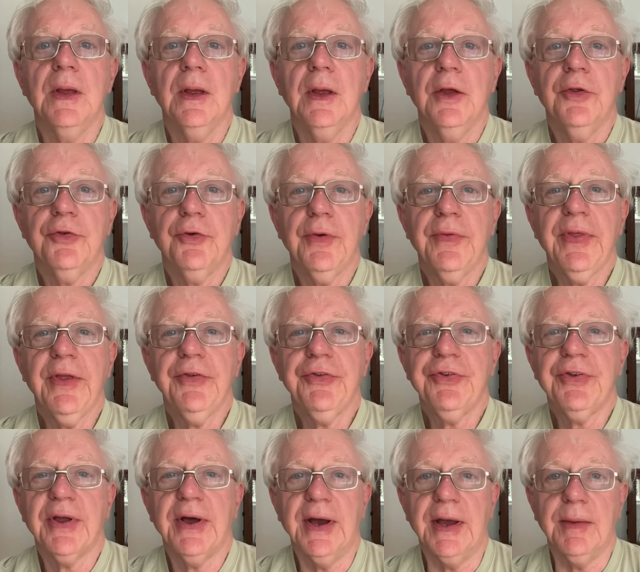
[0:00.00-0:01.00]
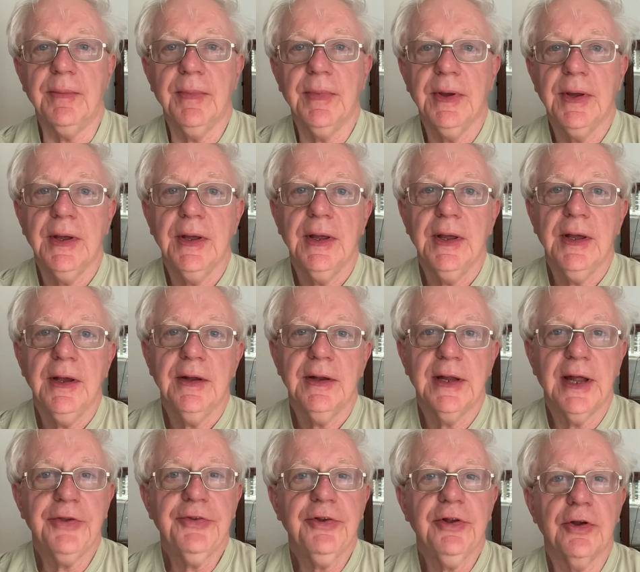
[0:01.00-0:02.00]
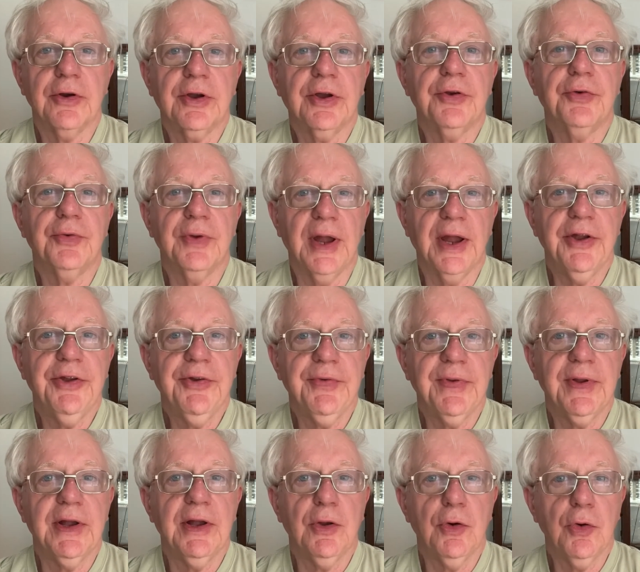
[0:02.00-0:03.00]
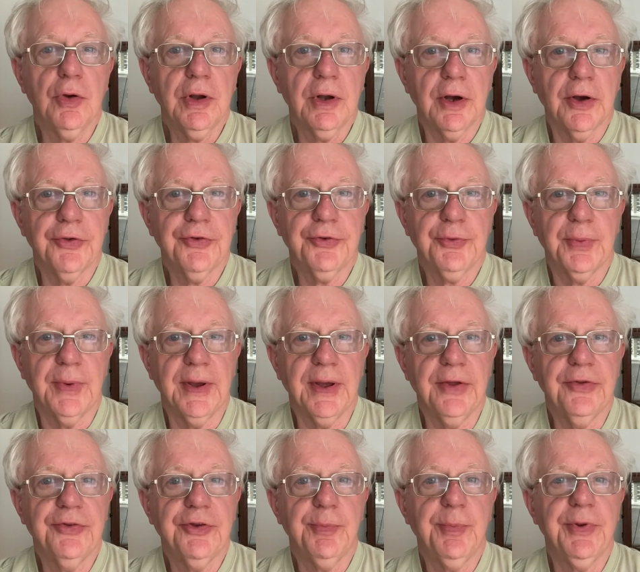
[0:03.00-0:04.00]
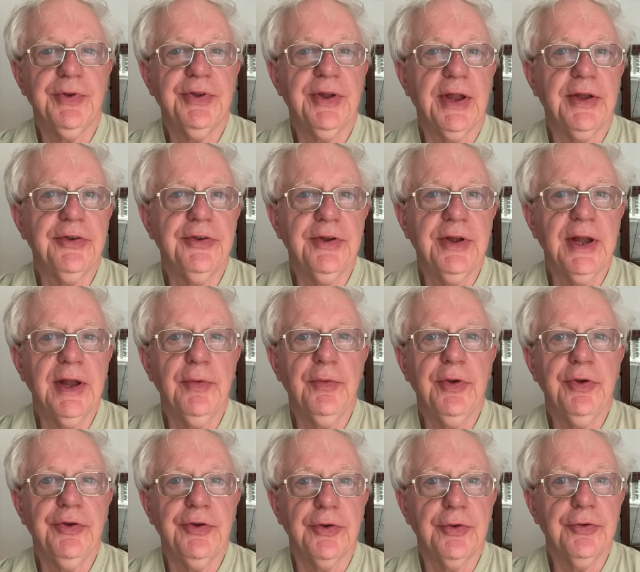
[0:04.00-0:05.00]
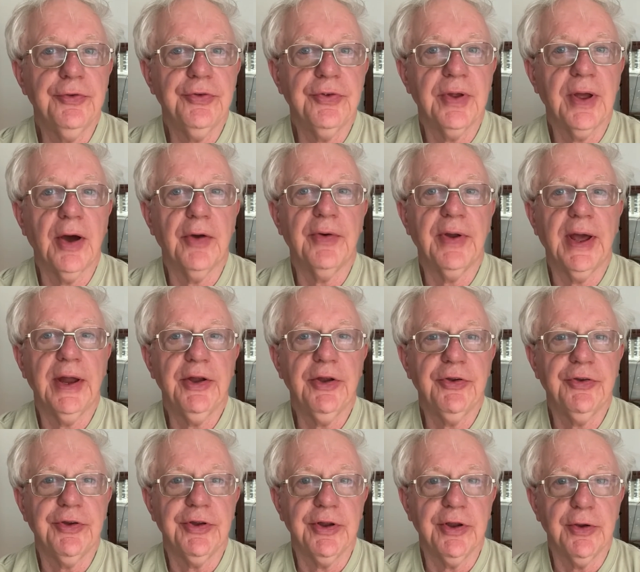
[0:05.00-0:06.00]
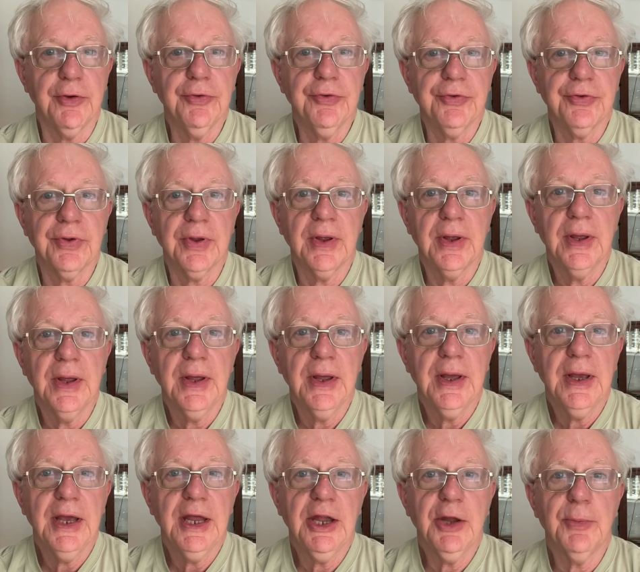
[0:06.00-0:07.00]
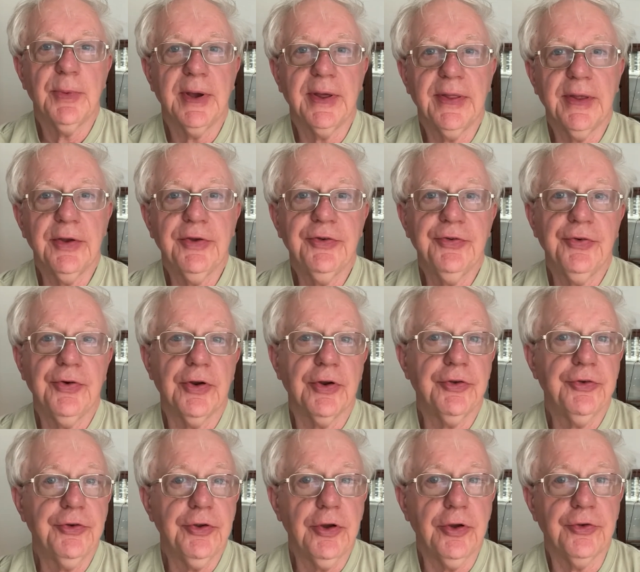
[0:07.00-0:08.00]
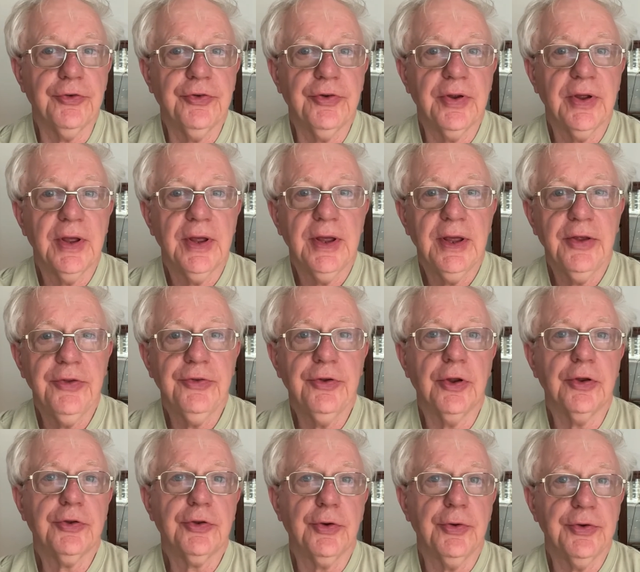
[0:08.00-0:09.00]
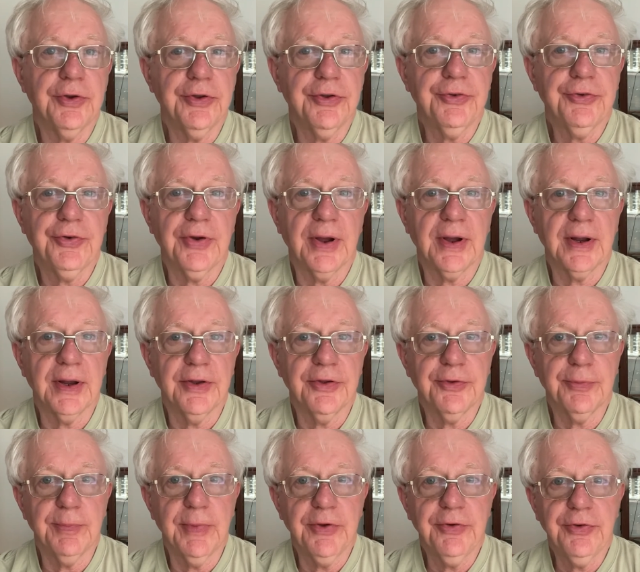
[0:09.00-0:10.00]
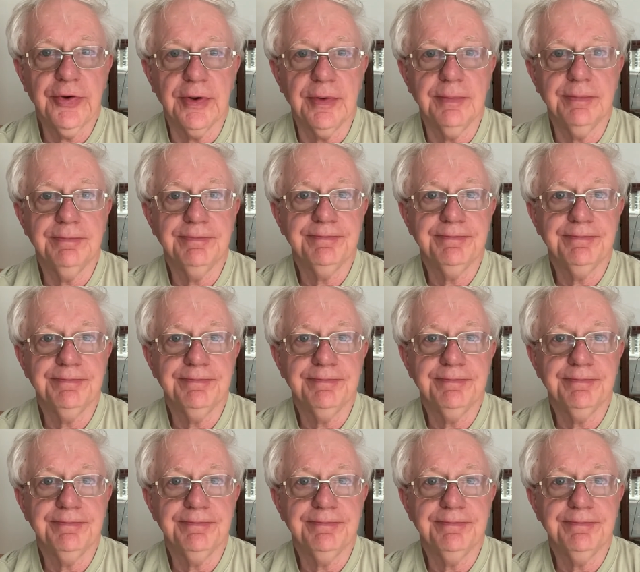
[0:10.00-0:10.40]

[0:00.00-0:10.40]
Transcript: So at this time, let's look at relatively low-cost ways to potentially reduce our energy use in a way that for a church is not going to strangle its mission.